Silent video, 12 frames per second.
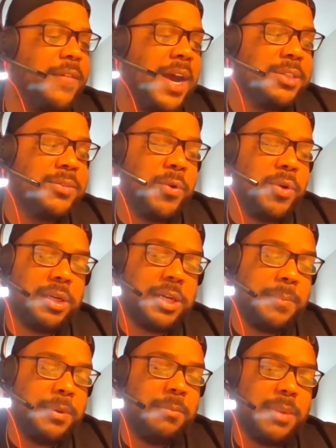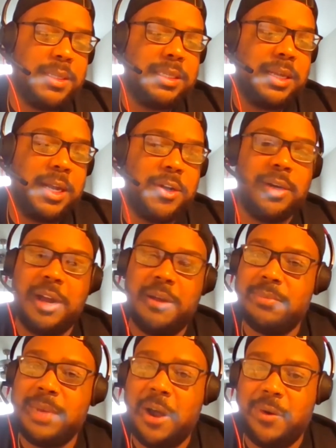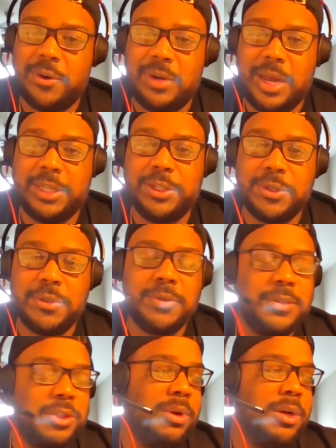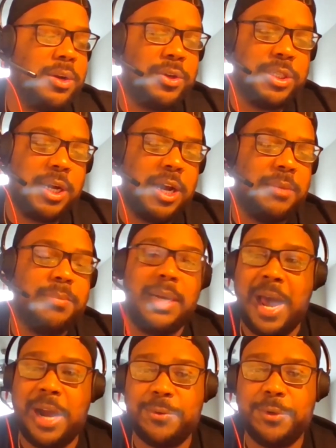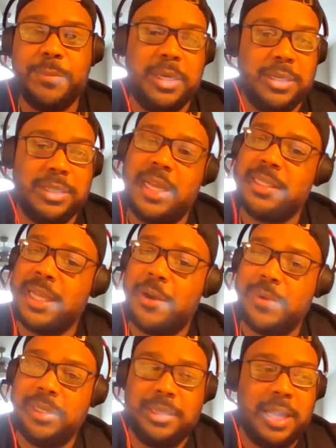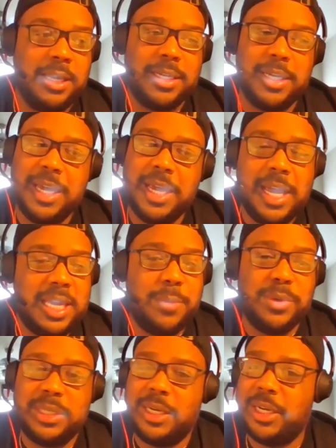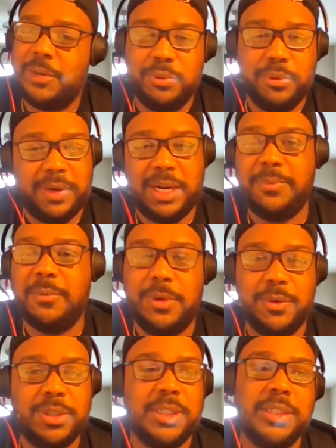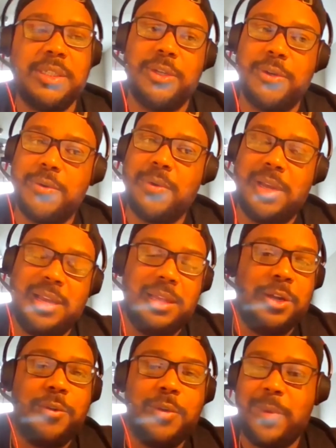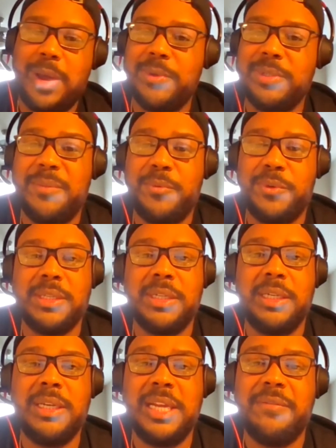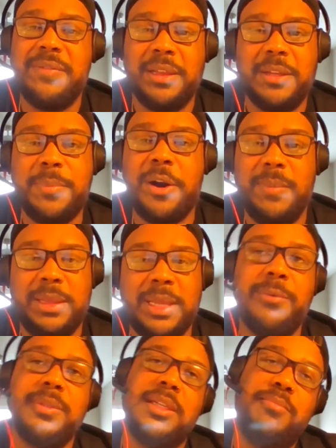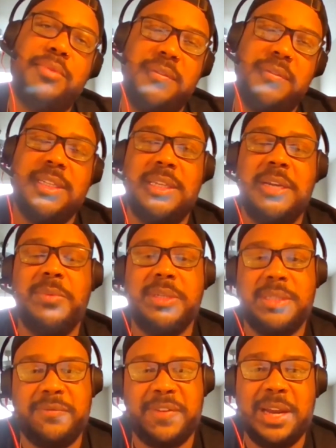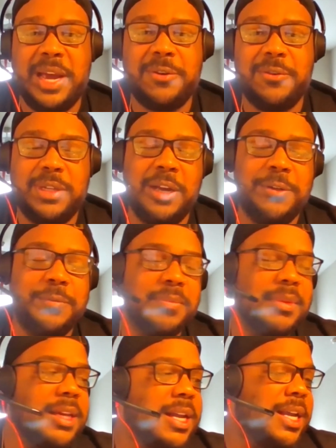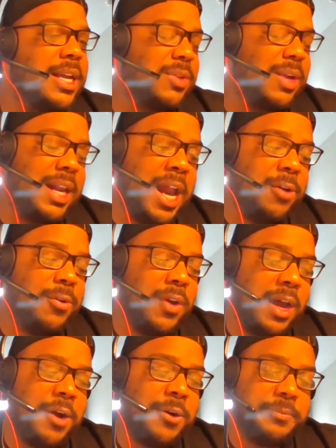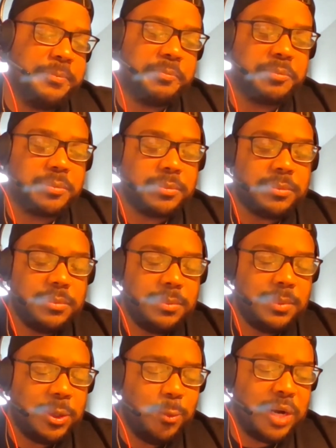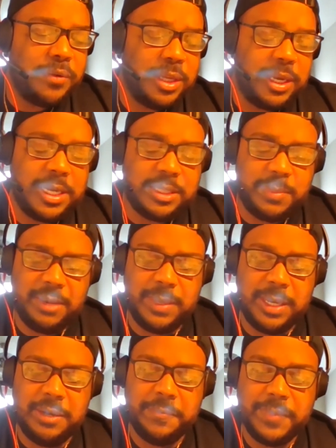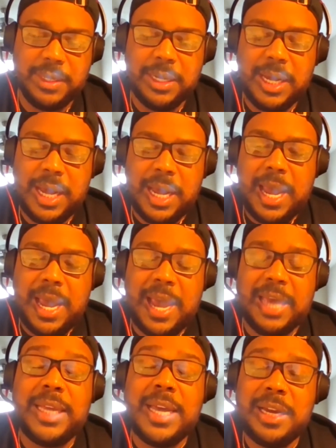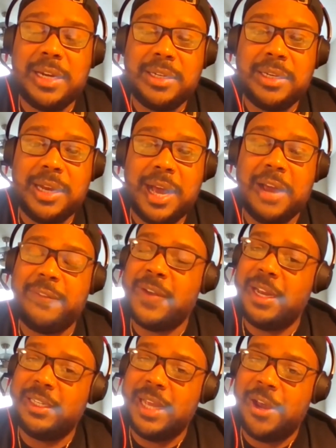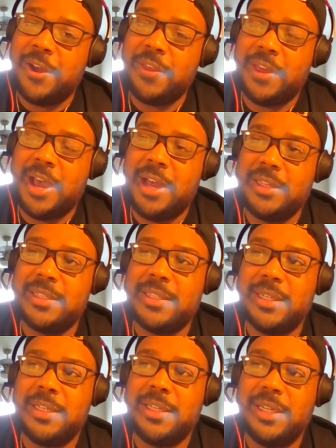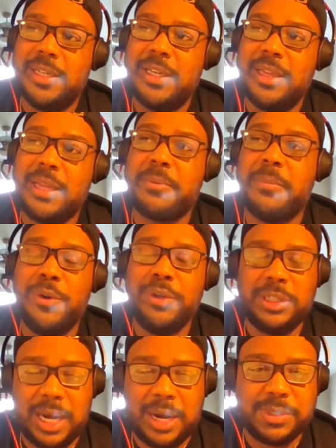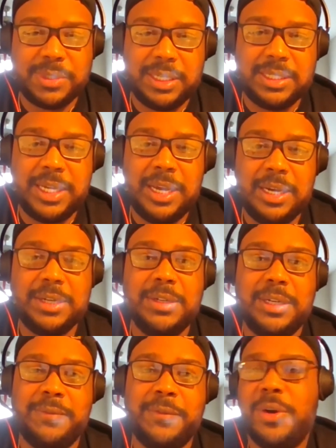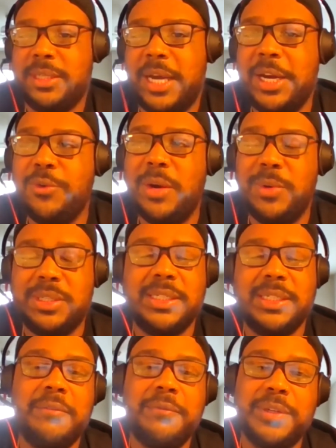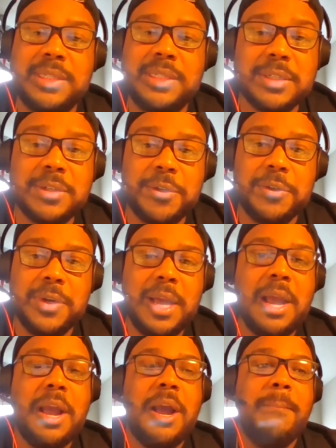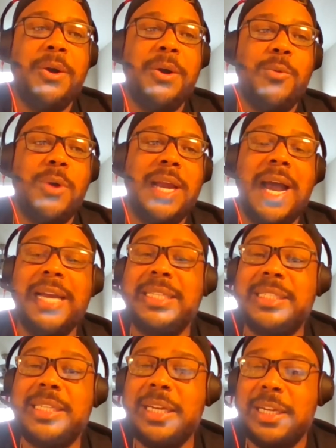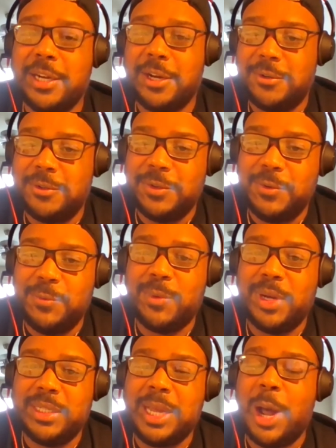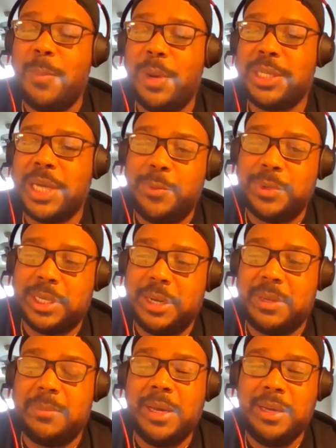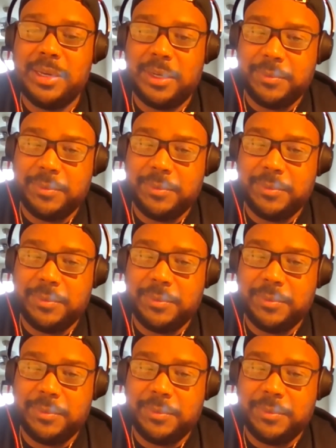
Fast forward a couple of months later, I'm now in Orlando doing another job, lateral, because that's how he wasn't going to approve any promotion. So the only way I was able to leave that department that I was in previously was if I lateraled out. So I lateral out, whatever the case may be. And then I find out that the promotion that I was going to take, of course, I knew it was in San Francisco. But what I didn't know was how much I was going to be making